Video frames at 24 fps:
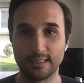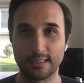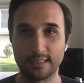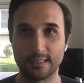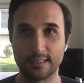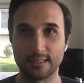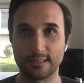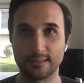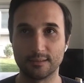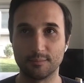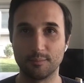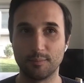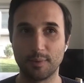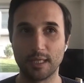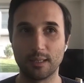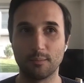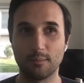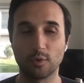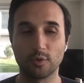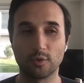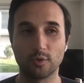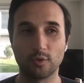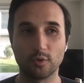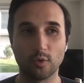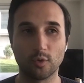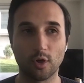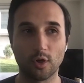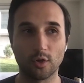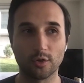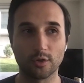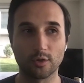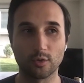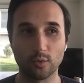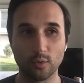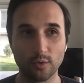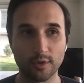uh, be able to do all
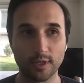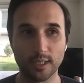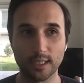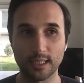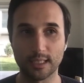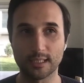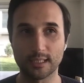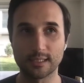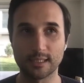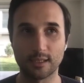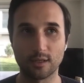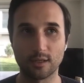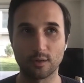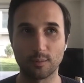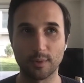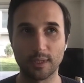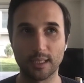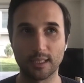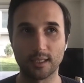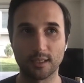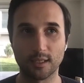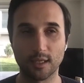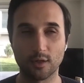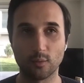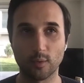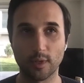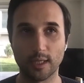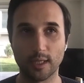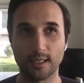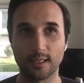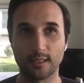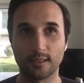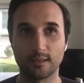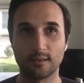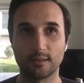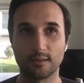the cool things that are being done
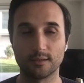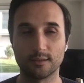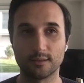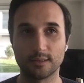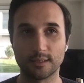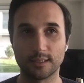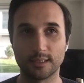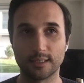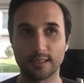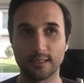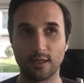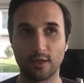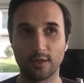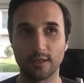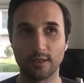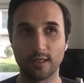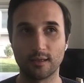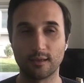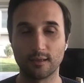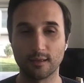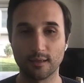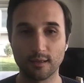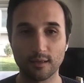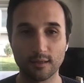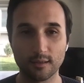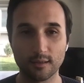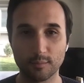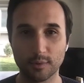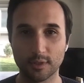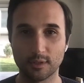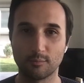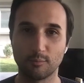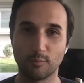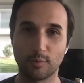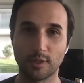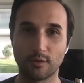right now uh, on Ethereum,
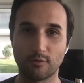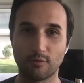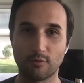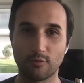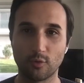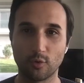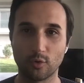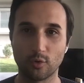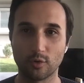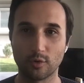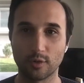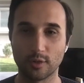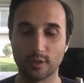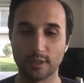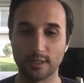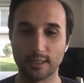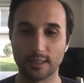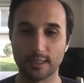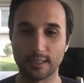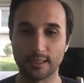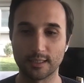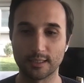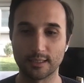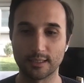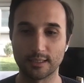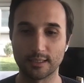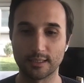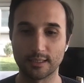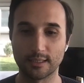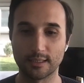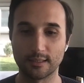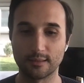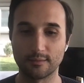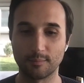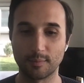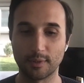but for
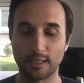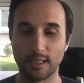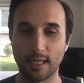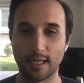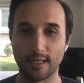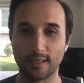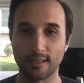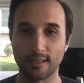uh, but